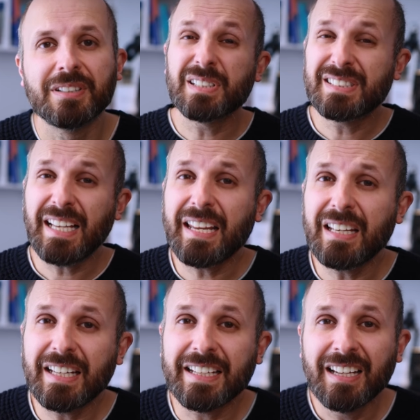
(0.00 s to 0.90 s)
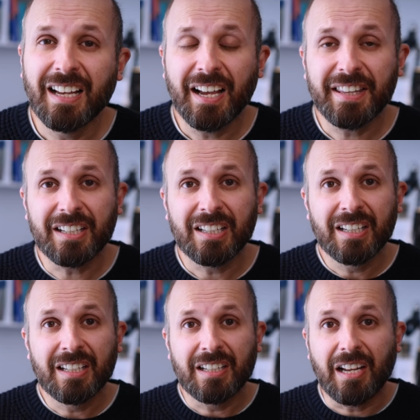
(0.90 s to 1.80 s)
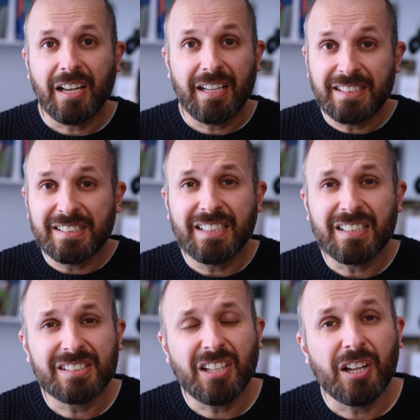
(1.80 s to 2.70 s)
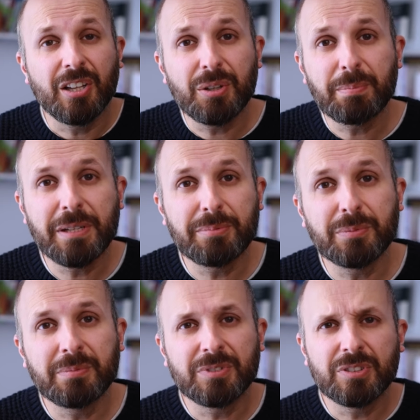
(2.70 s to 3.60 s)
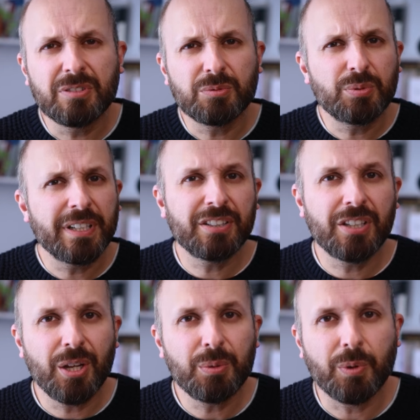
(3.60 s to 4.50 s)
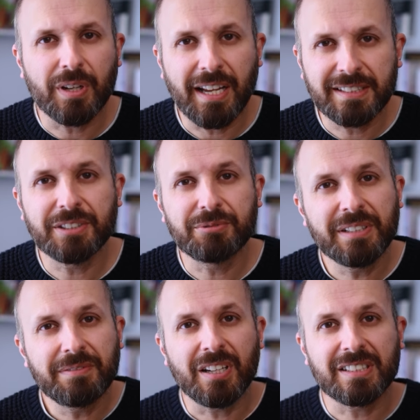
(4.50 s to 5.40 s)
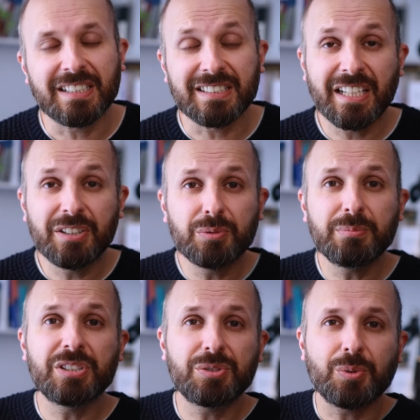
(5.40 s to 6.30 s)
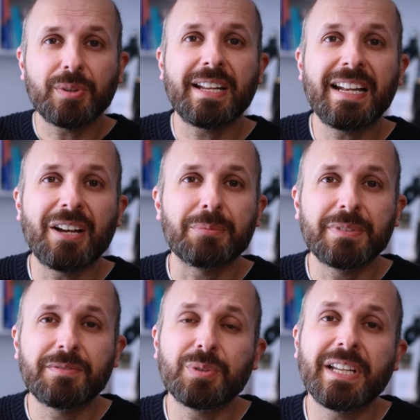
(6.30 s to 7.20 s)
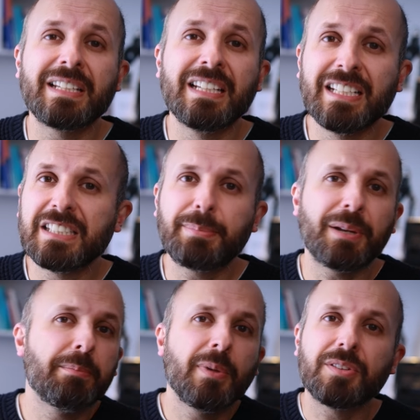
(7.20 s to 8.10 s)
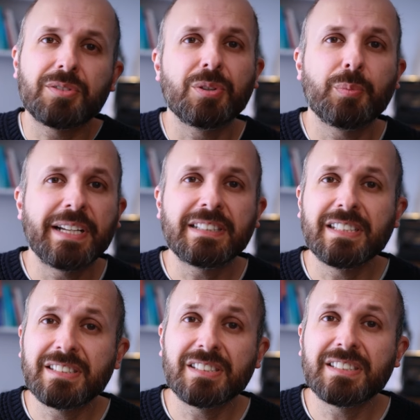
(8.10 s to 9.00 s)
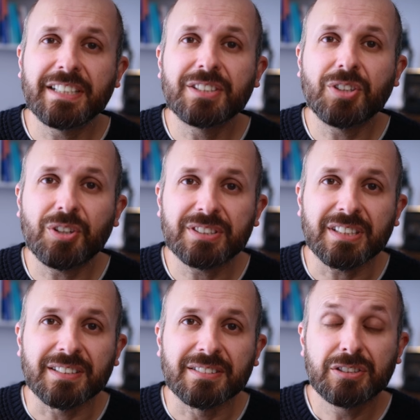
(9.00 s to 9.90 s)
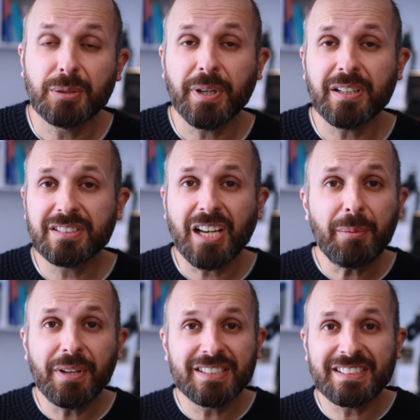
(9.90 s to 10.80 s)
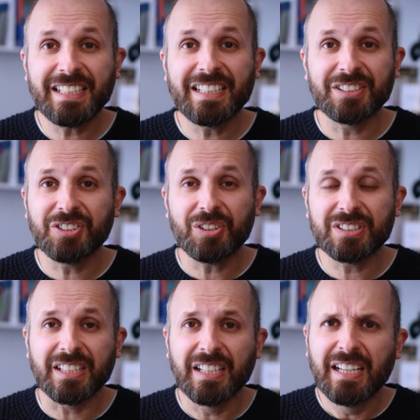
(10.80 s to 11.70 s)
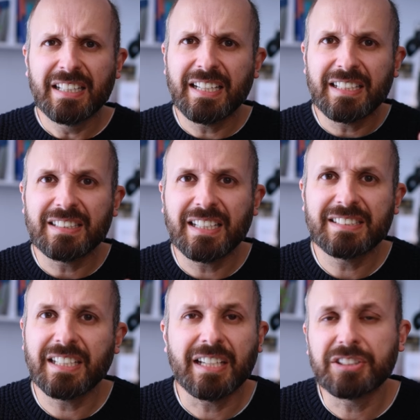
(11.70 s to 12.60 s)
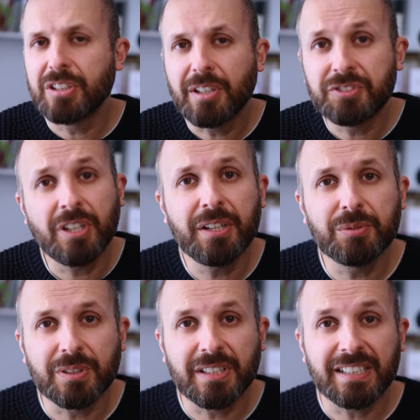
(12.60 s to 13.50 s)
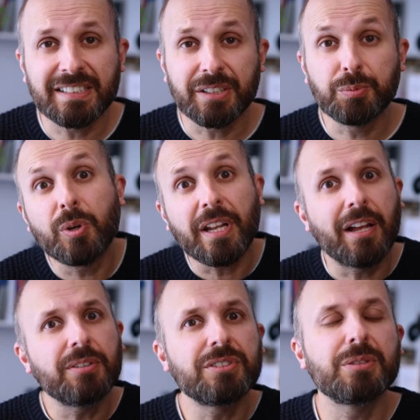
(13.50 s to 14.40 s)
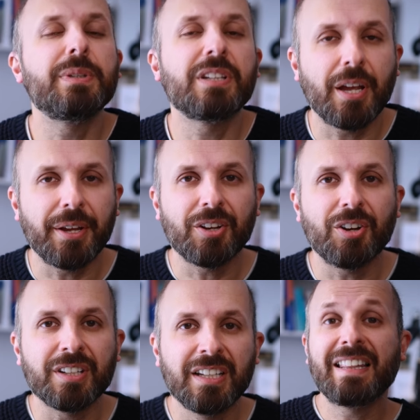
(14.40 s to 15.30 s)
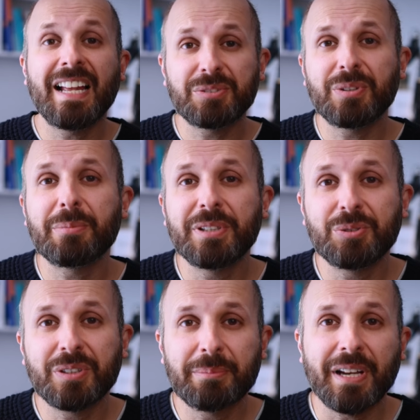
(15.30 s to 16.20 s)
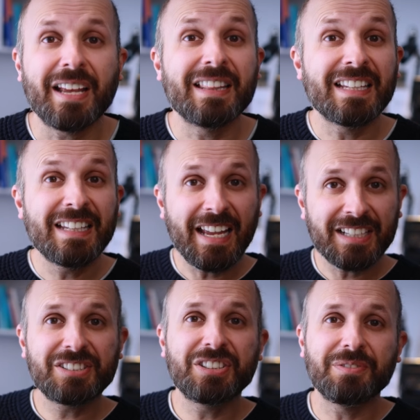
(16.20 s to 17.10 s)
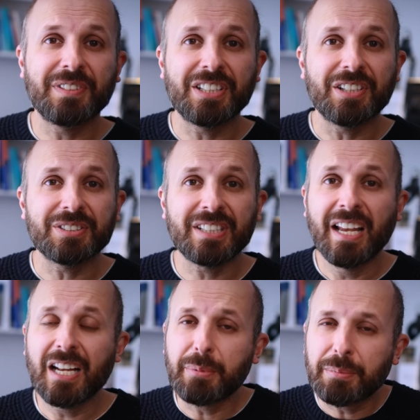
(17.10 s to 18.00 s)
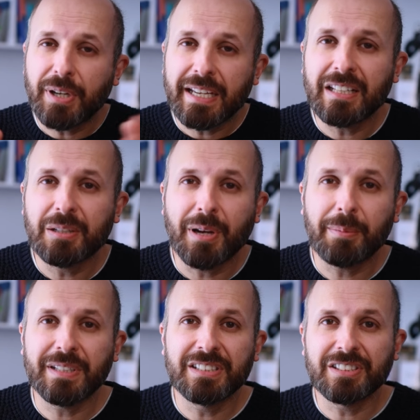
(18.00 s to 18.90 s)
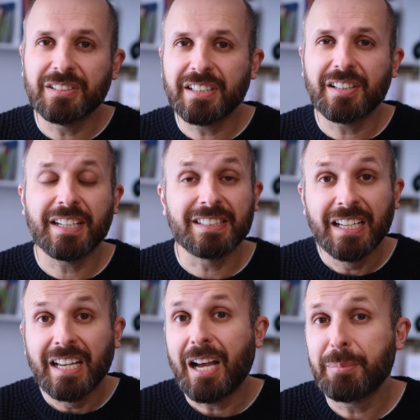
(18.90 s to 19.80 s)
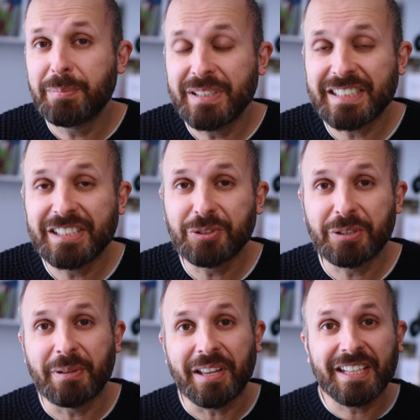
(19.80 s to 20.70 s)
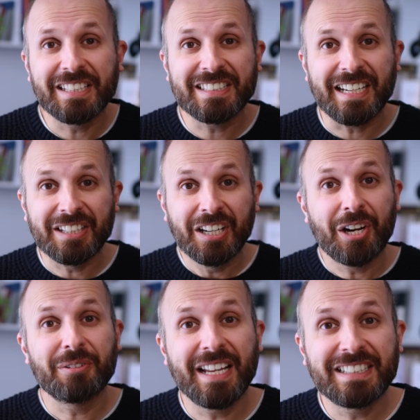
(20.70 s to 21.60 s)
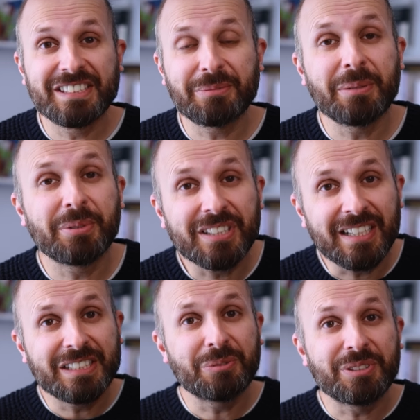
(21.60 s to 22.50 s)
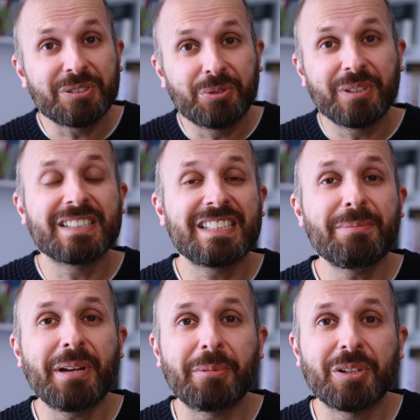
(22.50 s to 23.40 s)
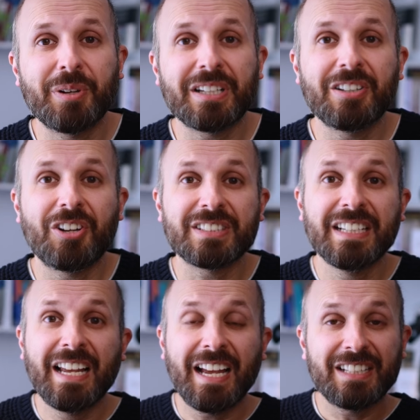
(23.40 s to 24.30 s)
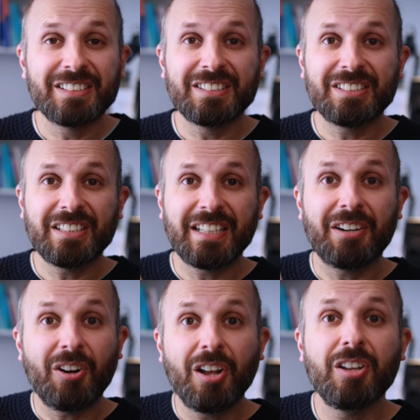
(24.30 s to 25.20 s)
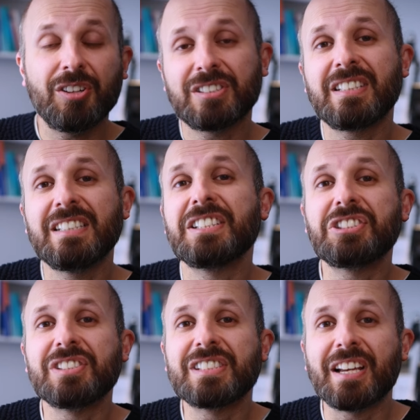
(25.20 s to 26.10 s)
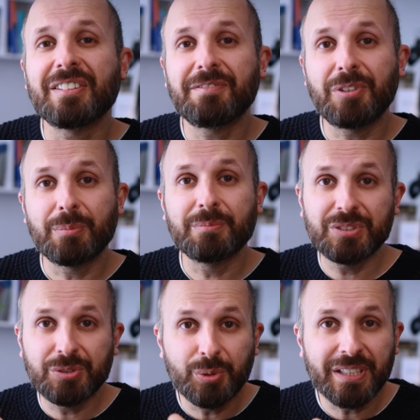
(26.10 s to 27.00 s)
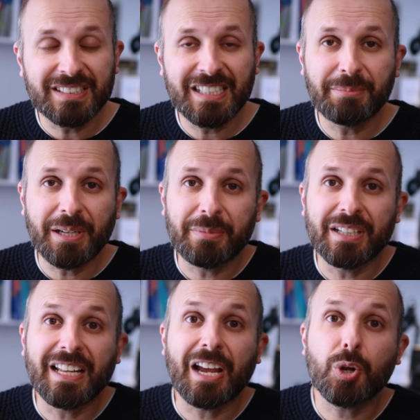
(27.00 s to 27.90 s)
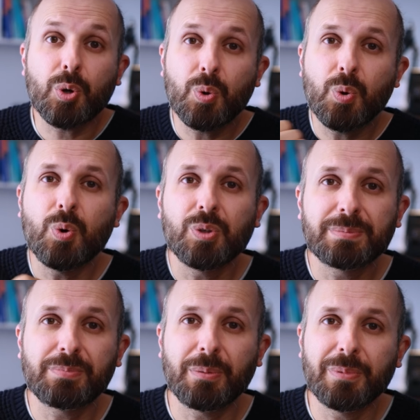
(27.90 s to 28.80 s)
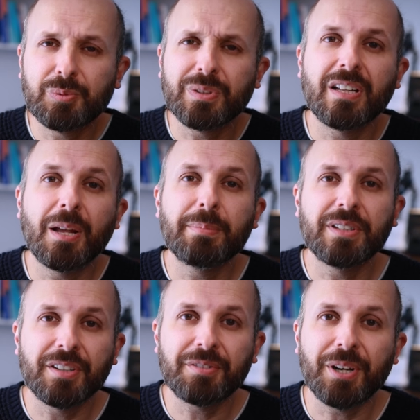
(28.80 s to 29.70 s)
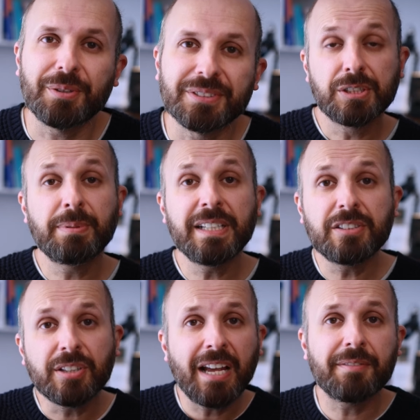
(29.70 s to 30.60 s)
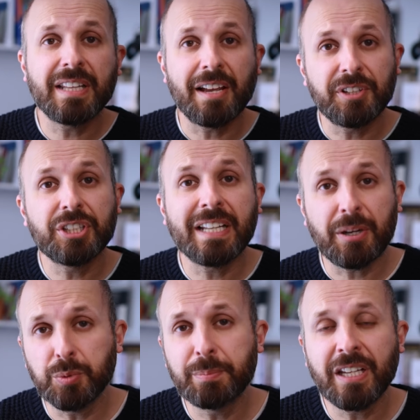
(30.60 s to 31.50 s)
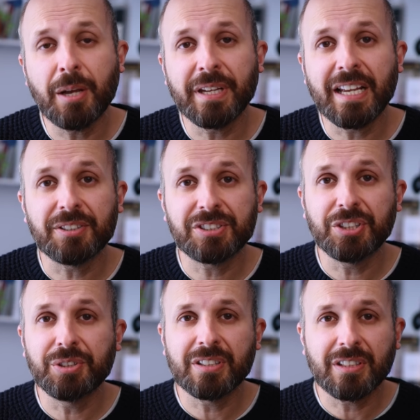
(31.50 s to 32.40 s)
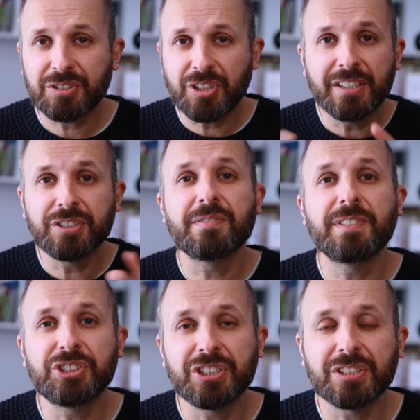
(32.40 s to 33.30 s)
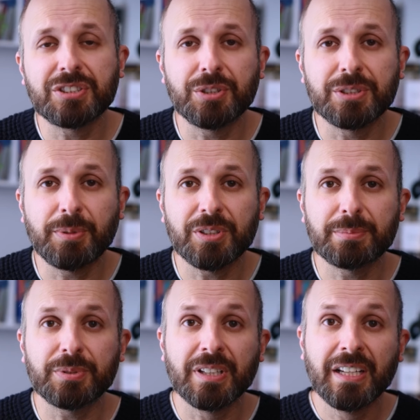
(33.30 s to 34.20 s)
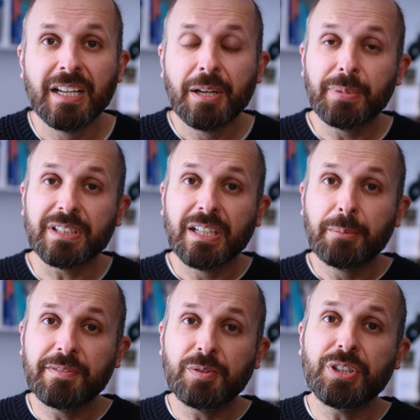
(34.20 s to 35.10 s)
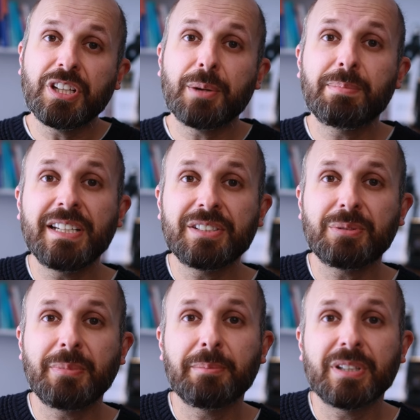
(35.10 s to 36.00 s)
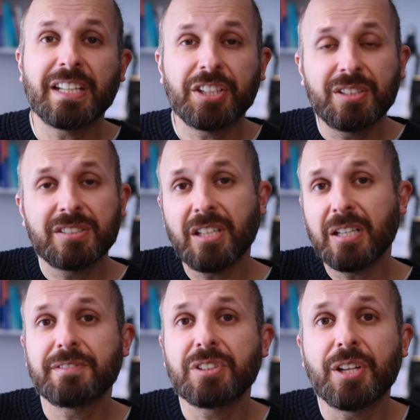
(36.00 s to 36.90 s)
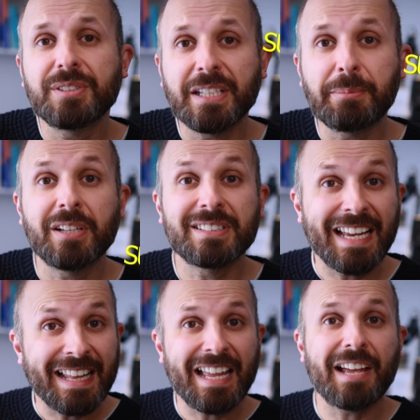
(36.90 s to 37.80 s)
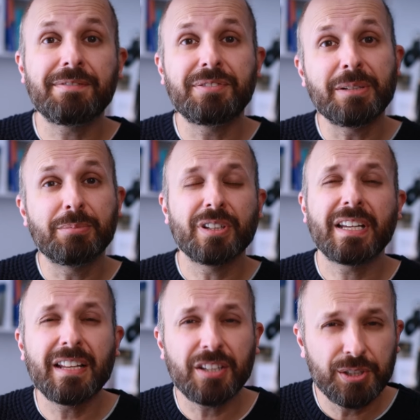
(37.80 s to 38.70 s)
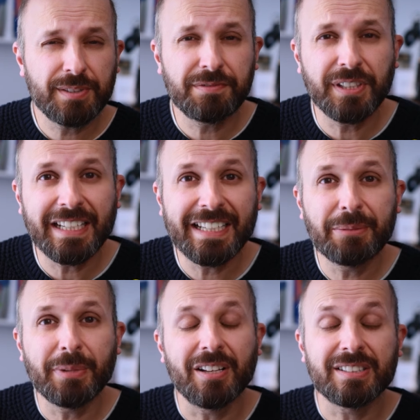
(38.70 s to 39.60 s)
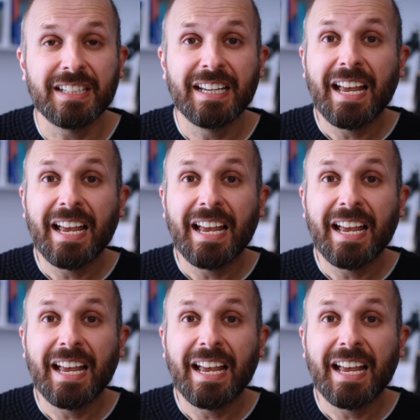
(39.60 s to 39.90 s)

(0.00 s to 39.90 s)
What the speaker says: But secondly, I think, as I said at the start, a lot of people already know what acid reflux is, and they normally sort that out before they spend months on the waiting list to see a doctor. So by the time they see a doctor, they say, actually, no, I've tried all of these things. What else could be going on? And that's what I'll be talking about in the next two videos. I'll be breaking them up into little things. I'll be particularly talking about things that are related to me because I deal with snoring and sleep apnea quite a lot. And there are lots of conditions that from snoring and sleep apnea that cause problems with a lump in the throat. So please look out for that video. That will be coming out soon, and I'll try and do the footage as soon as possible. But before you go, please remember that you can sign up to those emails, get that free book, get those free emails.